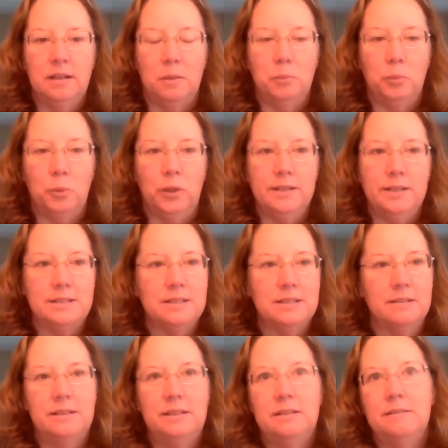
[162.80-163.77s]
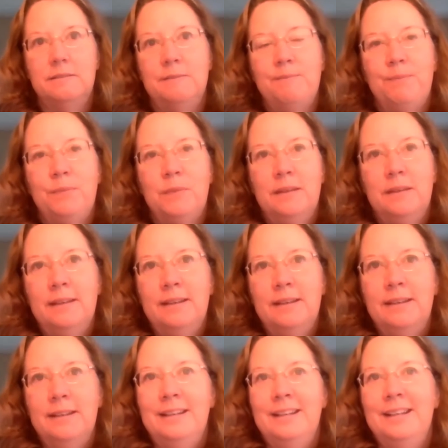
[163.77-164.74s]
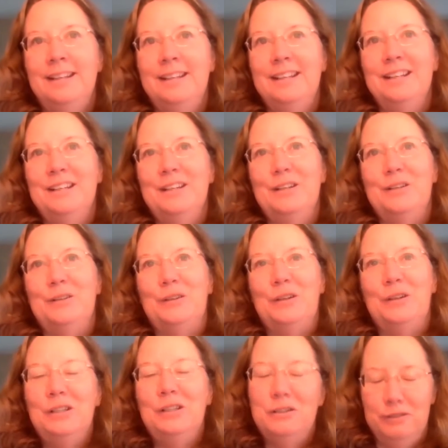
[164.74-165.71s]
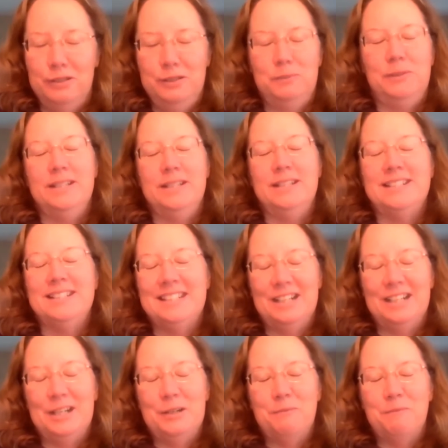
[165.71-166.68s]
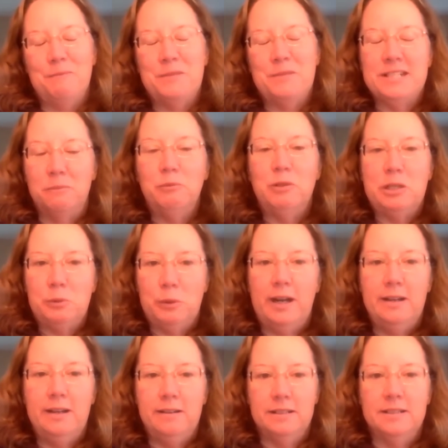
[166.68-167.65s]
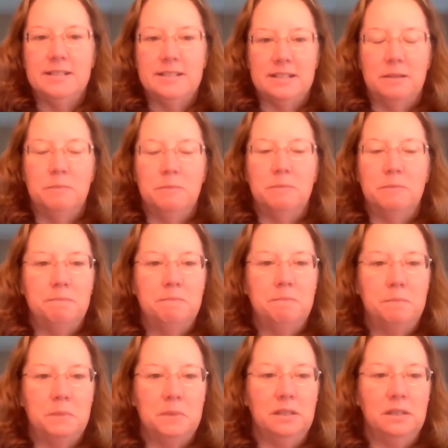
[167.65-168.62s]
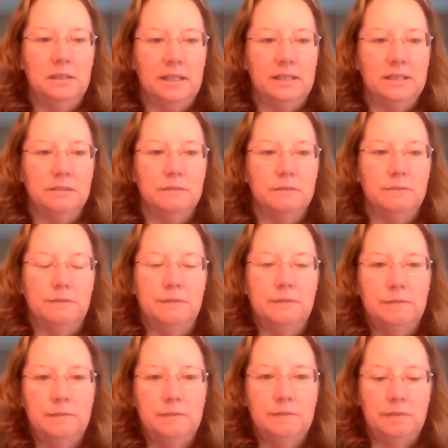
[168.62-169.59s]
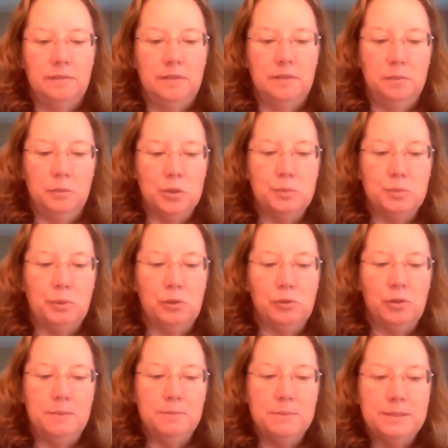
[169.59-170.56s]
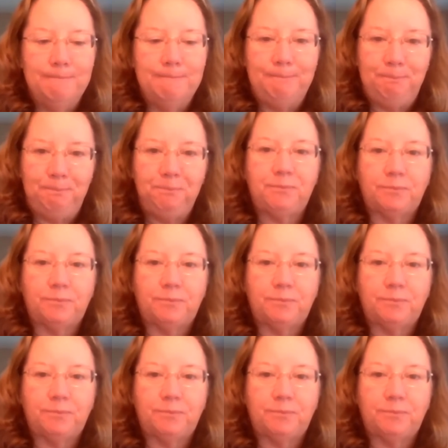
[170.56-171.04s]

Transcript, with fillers: Comp 1. So they're all over the place, um, some required and some elective in most programs.